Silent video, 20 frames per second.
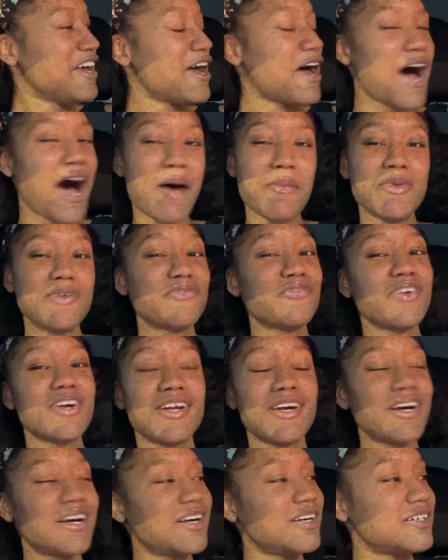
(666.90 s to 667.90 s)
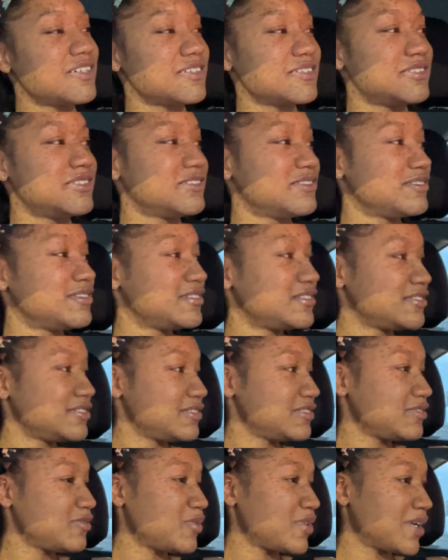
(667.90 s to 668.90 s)
I'm in front of her.
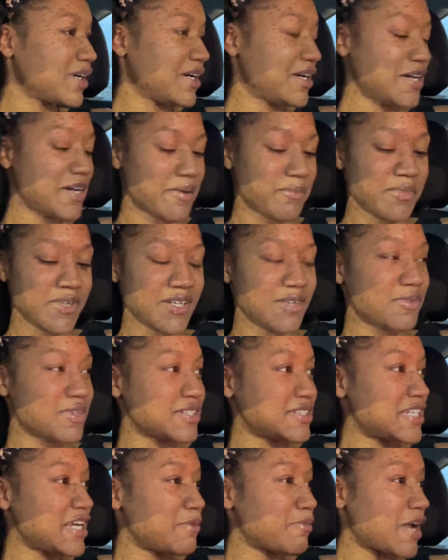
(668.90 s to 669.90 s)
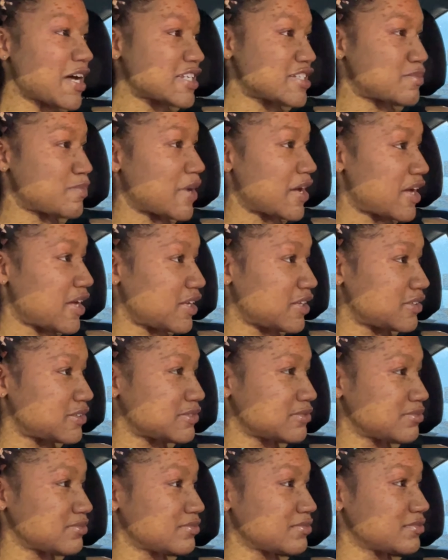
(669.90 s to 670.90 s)
Want to cut me? Want to take my spot?
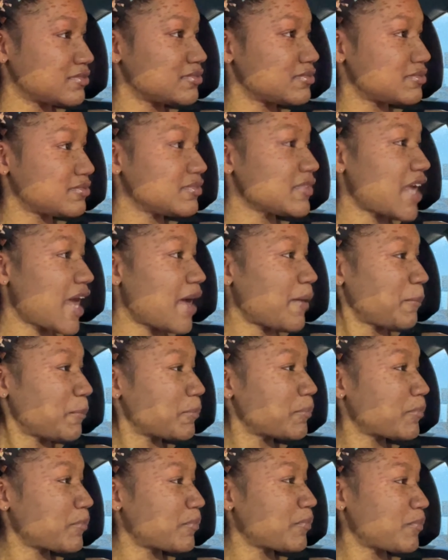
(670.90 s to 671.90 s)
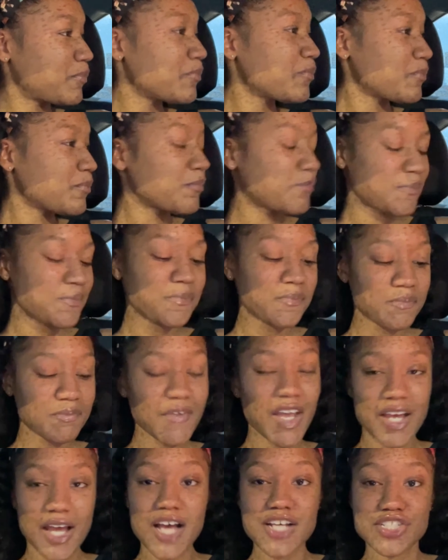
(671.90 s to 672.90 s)
Okay.
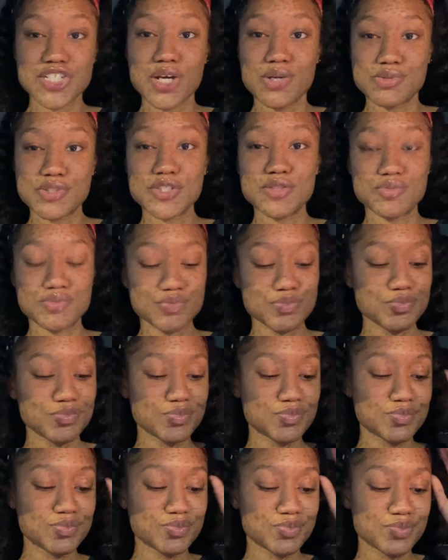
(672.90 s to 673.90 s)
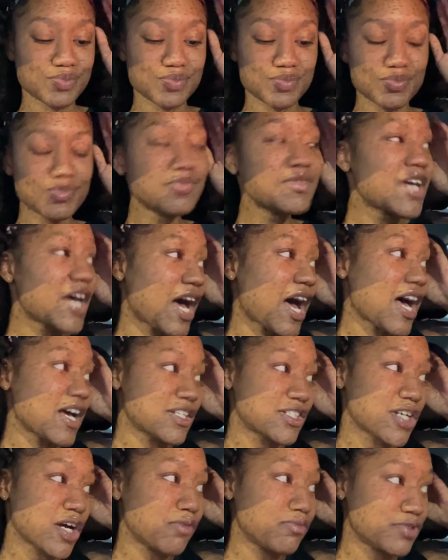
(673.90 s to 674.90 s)
I showed you. I
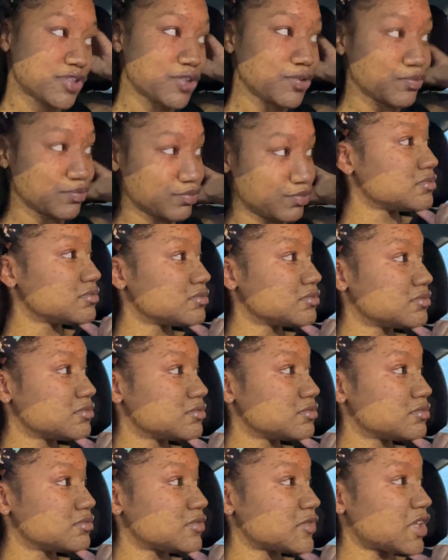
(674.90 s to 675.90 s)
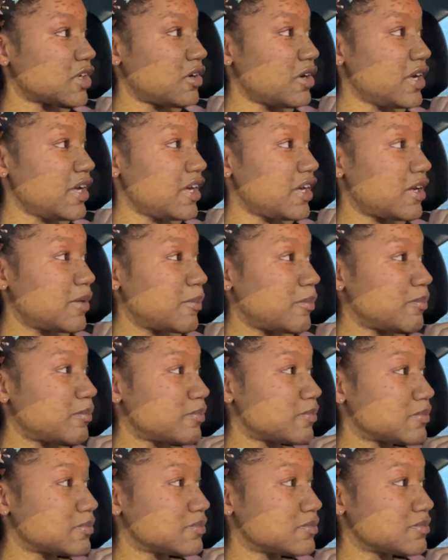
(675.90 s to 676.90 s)
showed you. Go ahead.
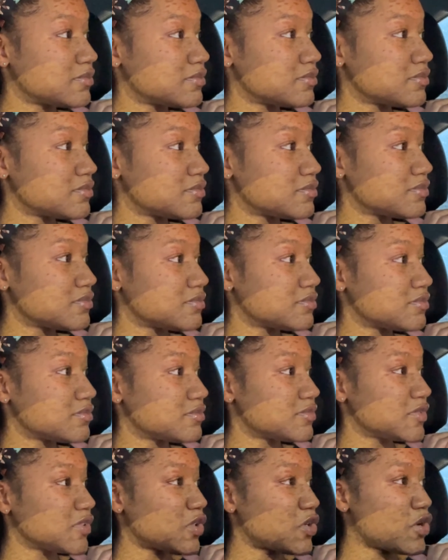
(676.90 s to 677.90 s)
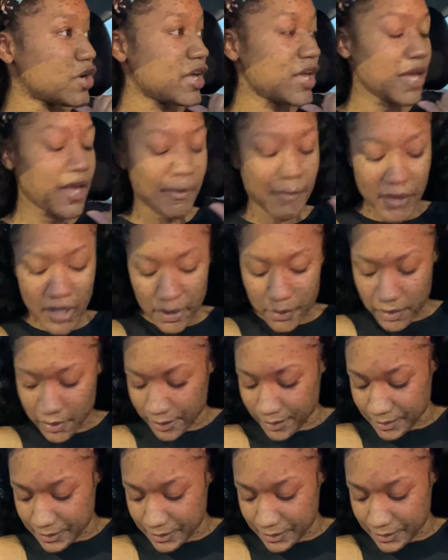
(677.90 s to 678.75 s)
Go ahead, baby.